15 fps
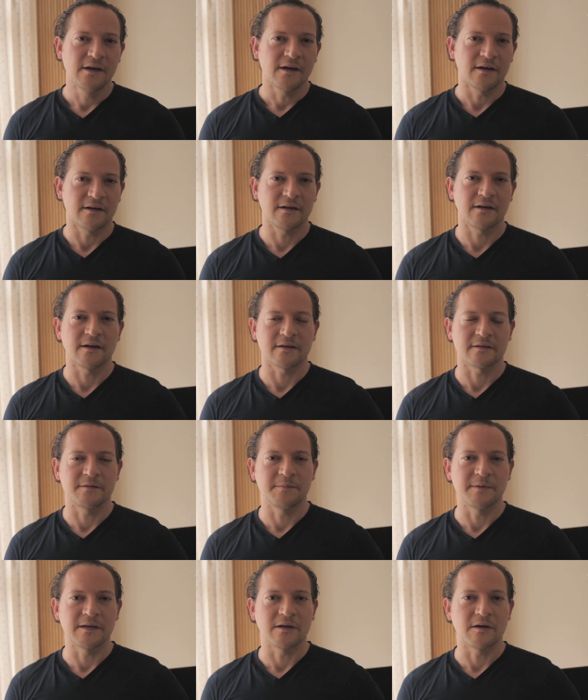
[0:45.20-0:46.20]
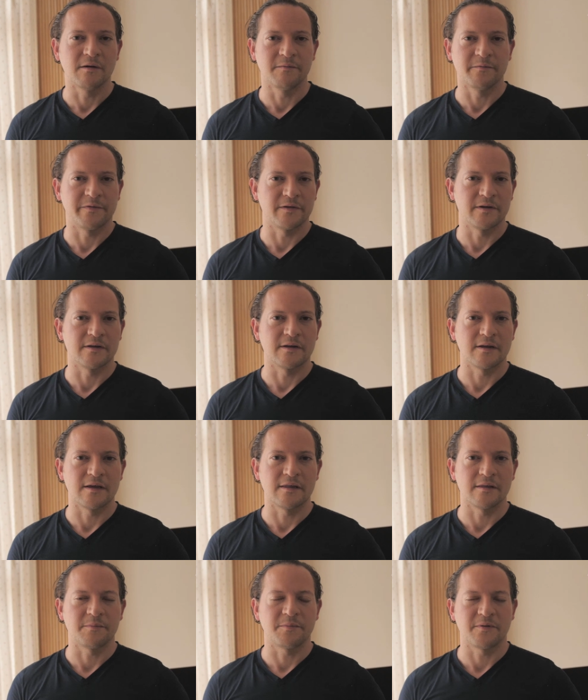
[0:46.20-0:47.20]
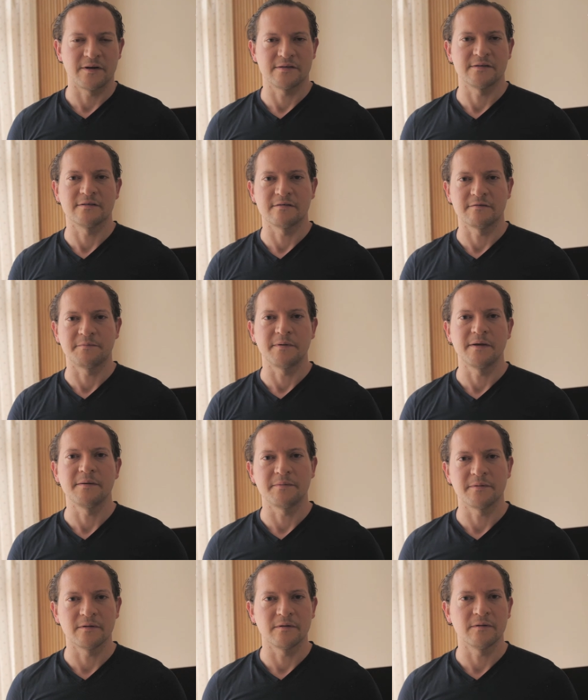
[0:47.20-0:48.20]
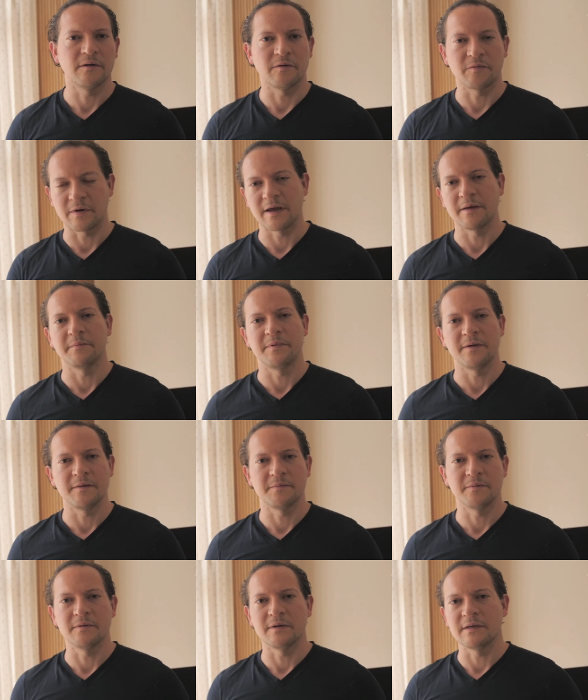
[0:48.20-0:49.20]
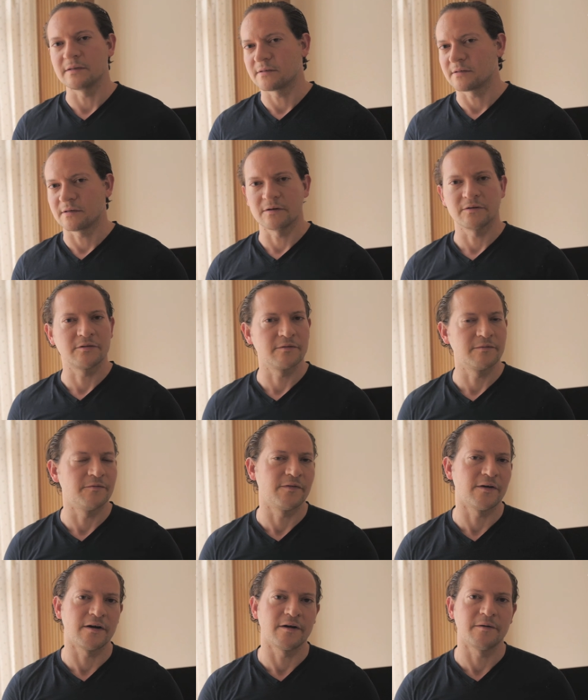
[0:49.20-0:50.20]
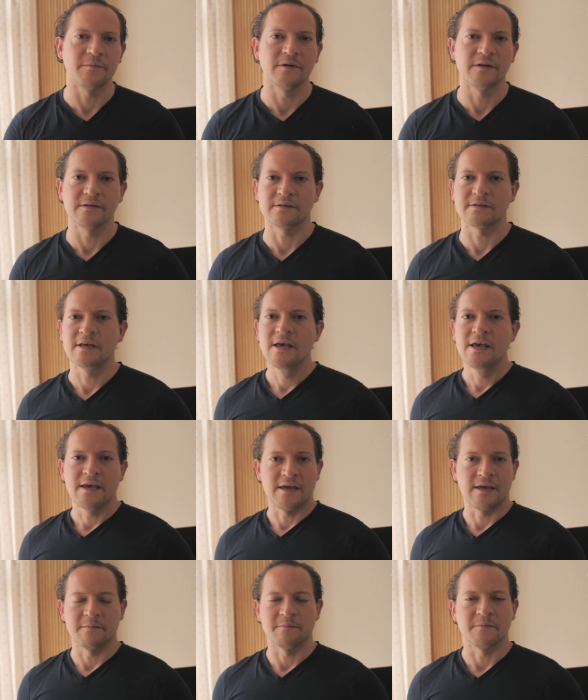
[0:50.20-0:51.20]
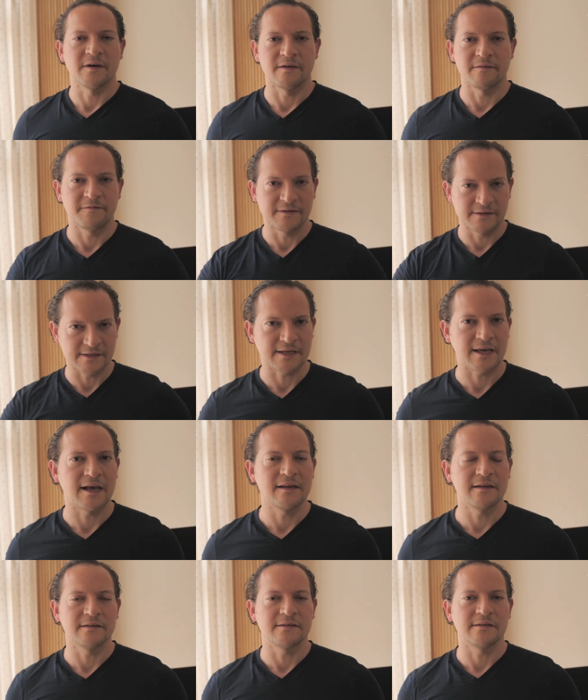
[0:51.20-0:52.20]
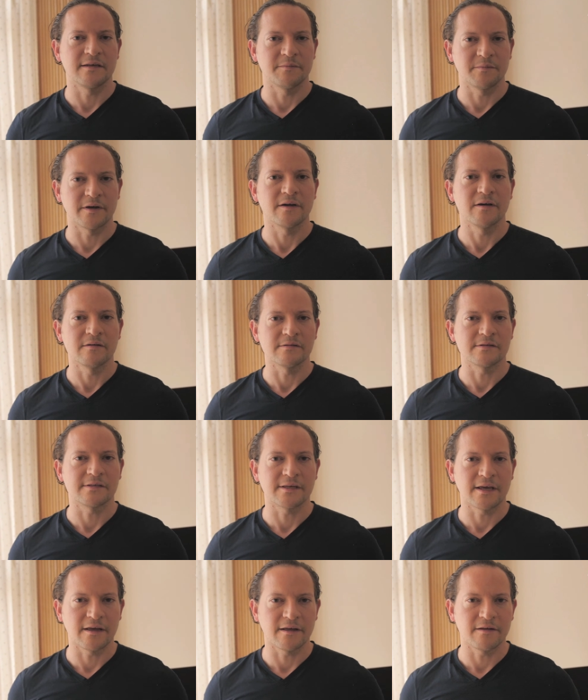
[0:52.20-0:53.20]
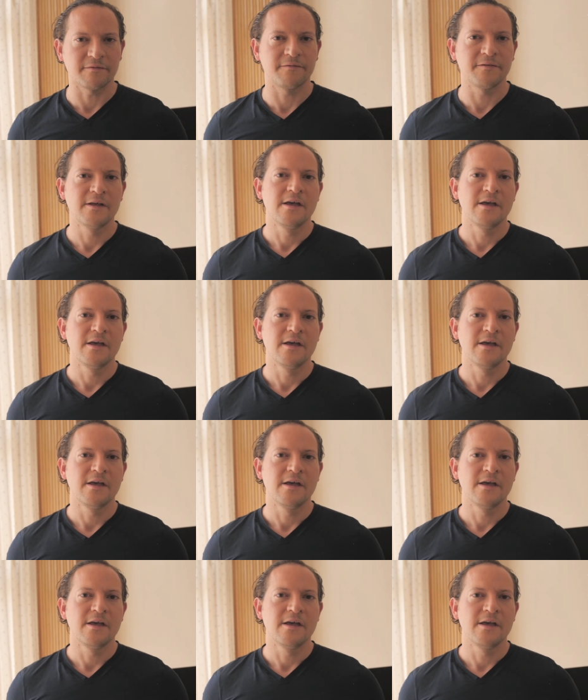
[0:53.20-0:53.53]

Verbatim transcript: I like to be confident in the presence of people, around people, in social environments, in my physicality, in my own self,